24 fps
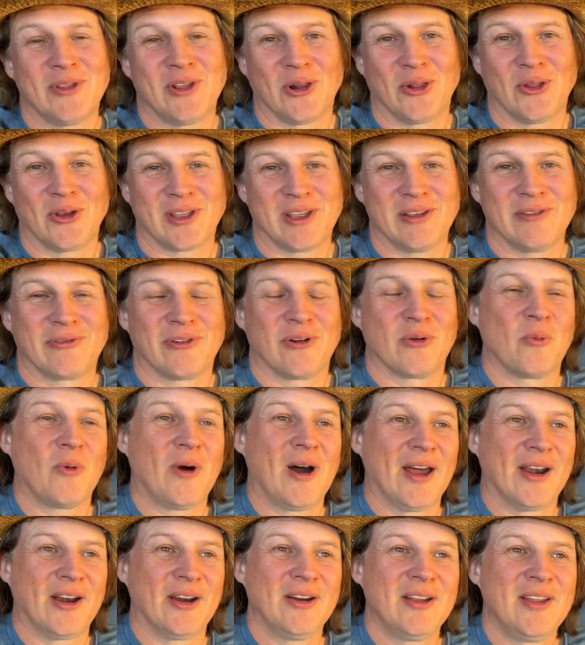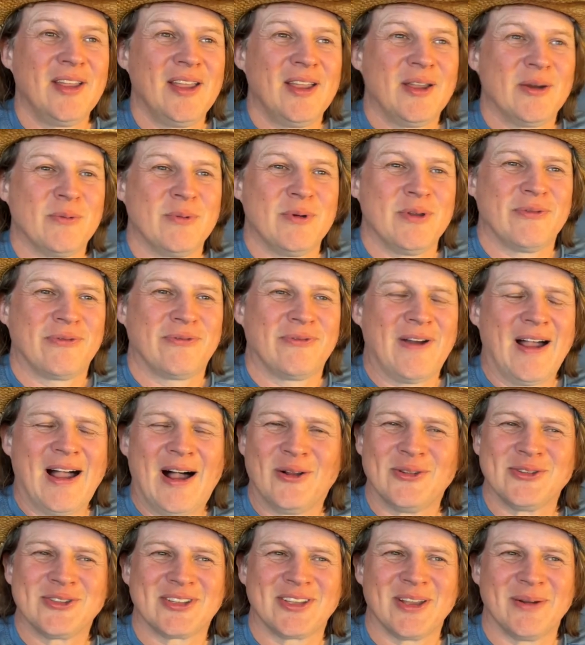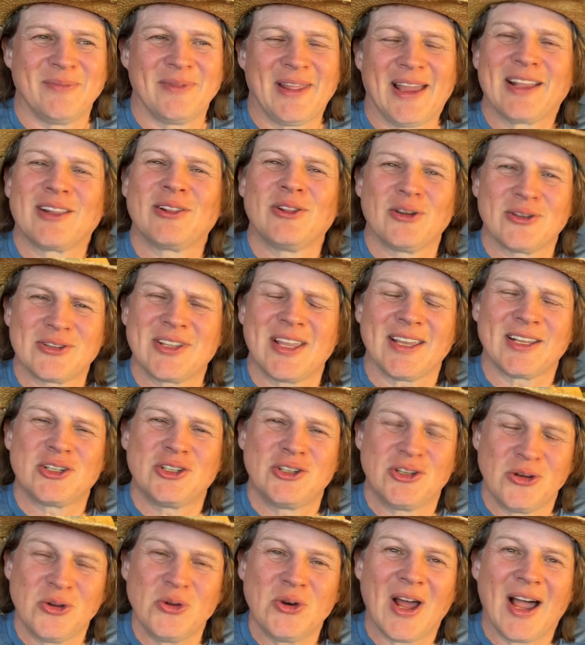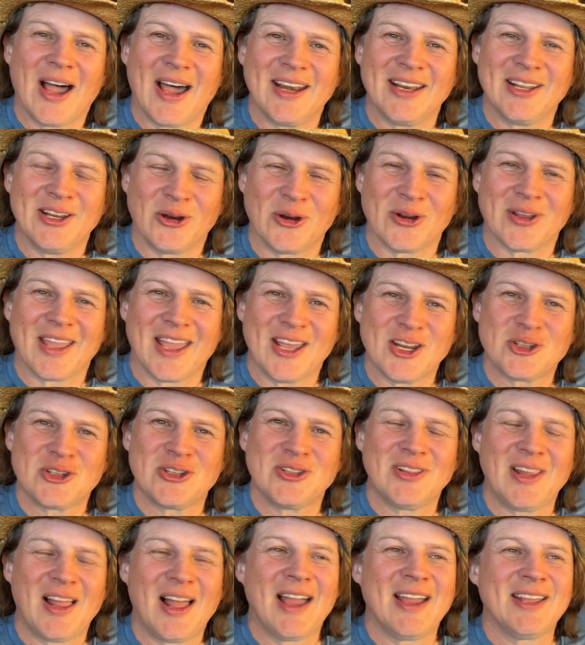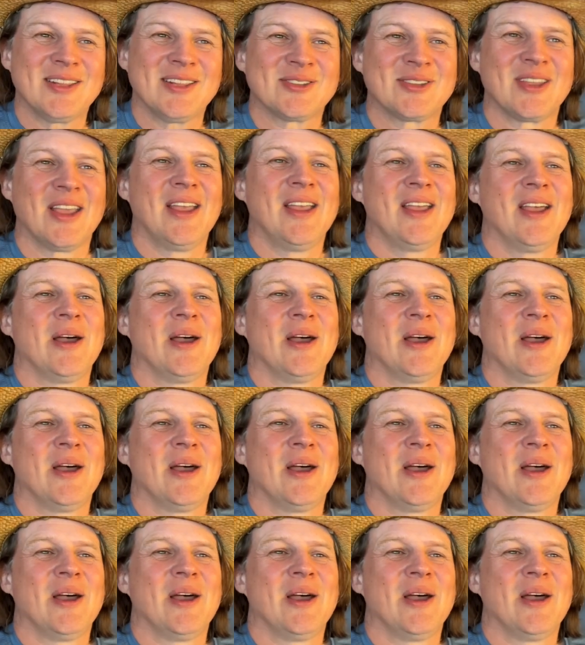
they're looking for water, we've found some like looks like chewed on irrigation lines,